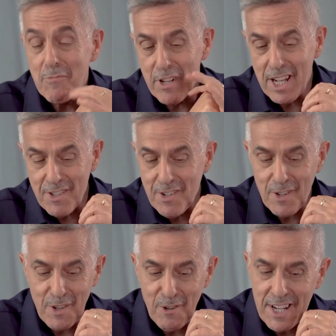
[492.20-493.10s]
Well, that's
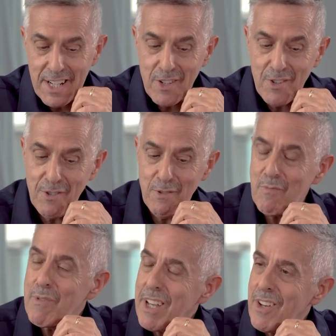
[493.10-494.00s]
not quite true,
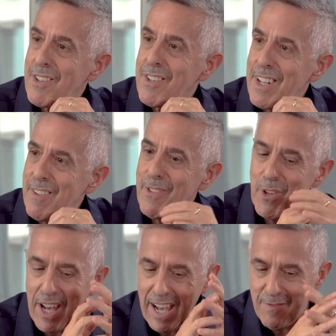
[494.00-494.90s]
because if you
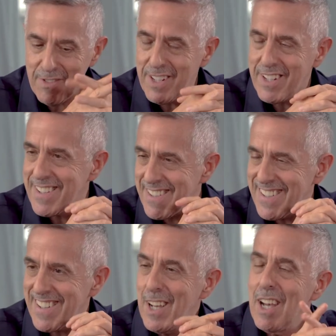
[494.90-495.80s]
haven't
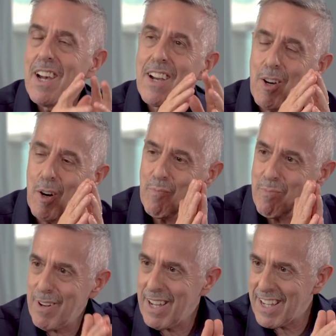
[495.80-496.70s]

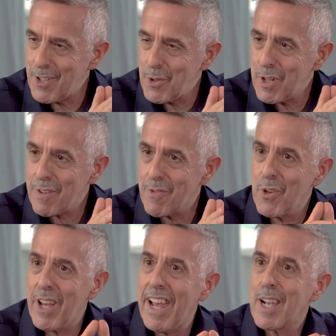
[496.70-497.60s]
complied, you have
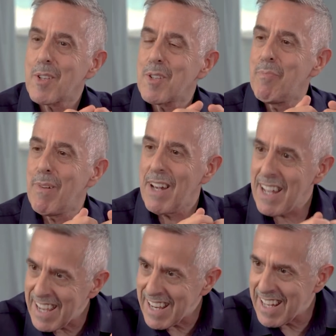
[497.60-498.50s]
to
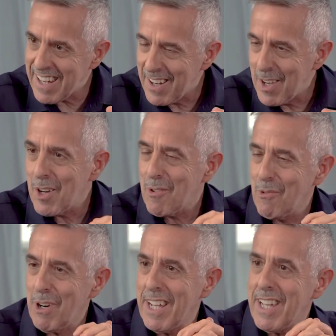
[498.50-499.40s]
explain
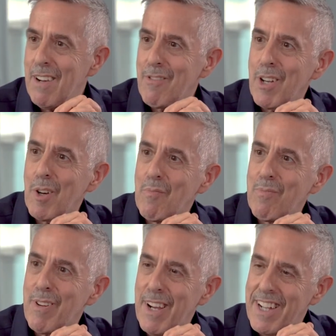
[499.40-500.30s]
why you haven't
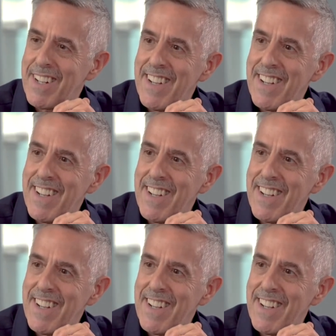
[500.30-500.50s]
complied.